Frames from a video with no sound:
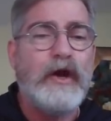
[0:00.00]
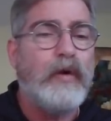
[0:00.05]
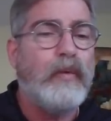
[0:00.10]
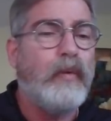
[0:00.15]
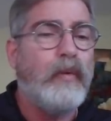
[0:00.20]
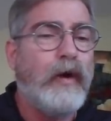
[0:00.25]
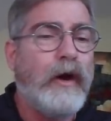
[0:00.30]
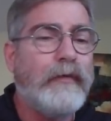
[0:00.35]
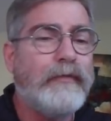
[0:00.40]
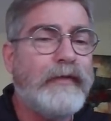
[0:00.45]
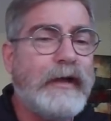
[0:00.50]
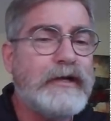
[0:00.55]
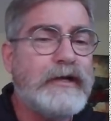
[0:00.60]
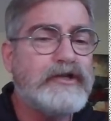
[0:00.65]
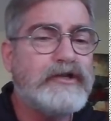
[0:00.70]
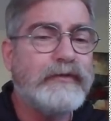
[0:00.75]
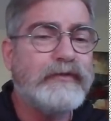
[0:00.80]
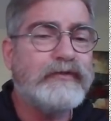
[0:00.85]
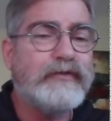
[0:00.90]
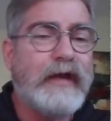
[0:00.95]
what they
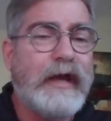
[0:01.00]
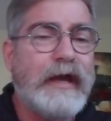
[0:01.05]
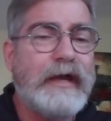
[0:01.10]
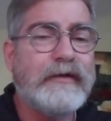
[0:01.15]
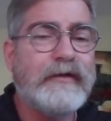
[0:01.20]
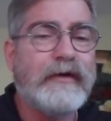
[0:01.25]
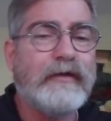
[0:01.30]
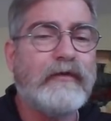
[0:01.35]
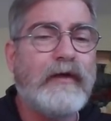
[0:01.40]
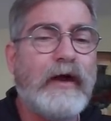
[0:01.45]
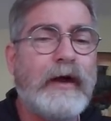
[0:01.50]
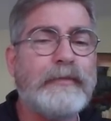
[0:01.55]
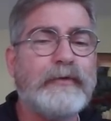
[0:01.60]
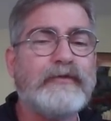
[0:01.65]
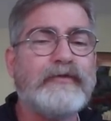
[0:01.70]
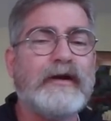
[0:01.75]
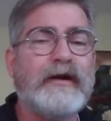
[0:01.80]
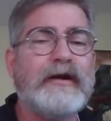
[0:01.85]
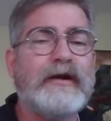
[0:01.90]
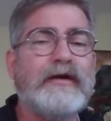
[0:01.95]
should say to their
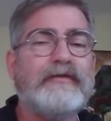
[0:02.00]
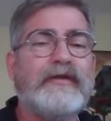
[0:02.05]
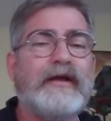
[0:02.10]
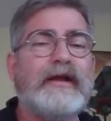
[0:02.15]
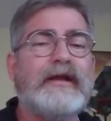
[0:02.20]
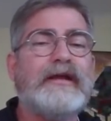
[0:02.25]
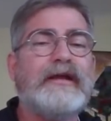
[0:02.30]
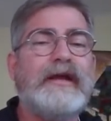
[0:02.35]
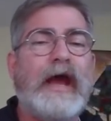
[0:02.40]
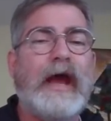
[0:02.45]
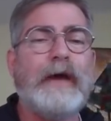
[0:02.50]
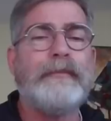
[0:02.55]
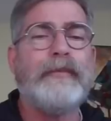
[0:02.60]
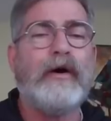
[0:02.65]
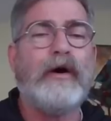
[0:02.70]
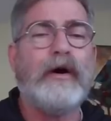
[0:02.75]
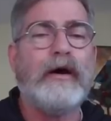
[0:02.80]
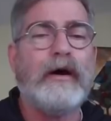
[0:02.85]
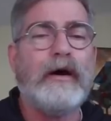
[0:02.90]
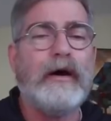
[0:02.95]
representatives in, Cap,
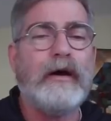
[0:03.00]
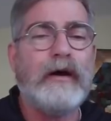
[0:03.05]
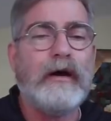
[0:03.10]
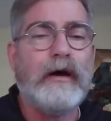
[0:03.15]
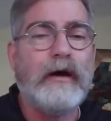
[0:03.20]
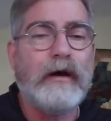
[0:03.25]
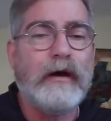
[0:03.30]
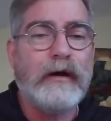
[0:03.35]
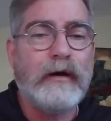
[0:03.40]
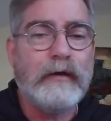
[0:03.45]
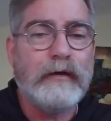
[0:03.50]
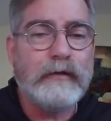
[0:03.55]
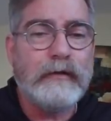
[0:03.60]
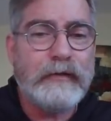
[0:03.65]
uh, uh,